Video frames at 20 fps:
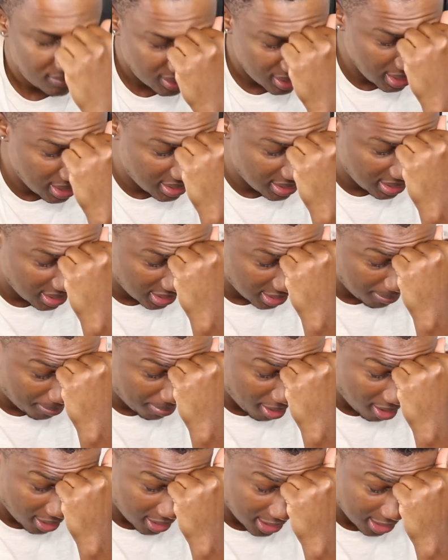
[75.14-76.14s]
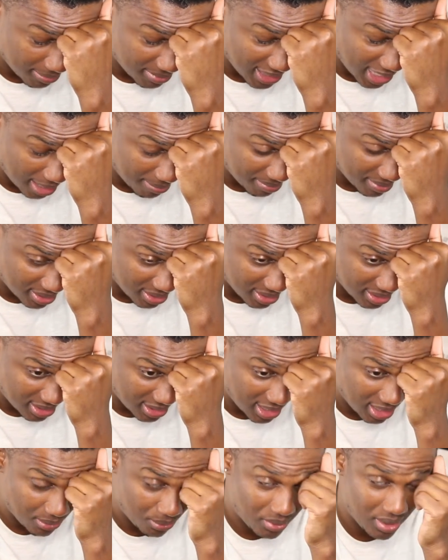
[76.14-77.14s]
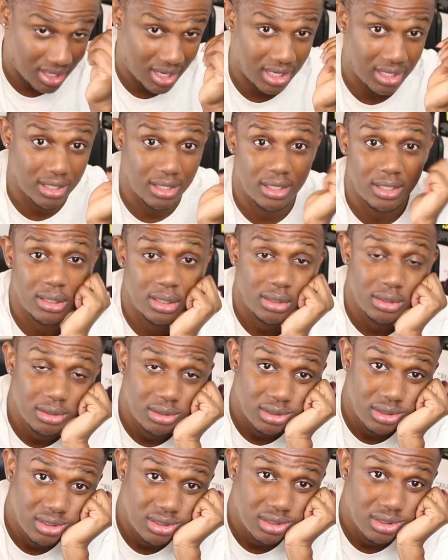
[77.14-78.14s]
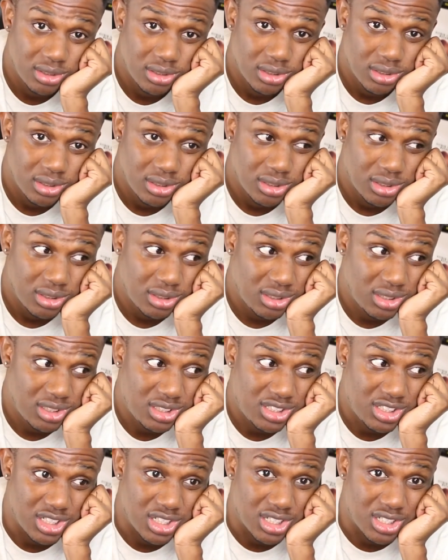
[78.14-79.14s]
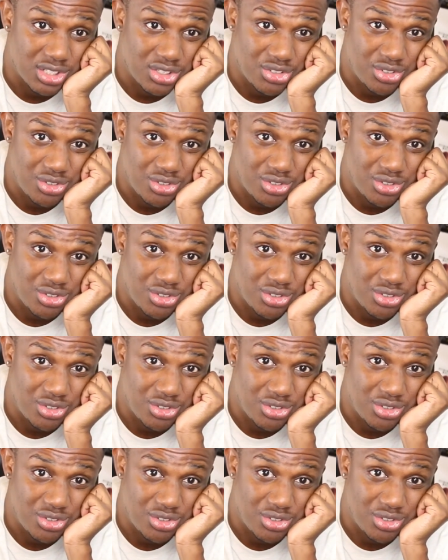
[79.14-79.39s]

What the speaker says: And then Apocalypse happens, and we're like, this shit is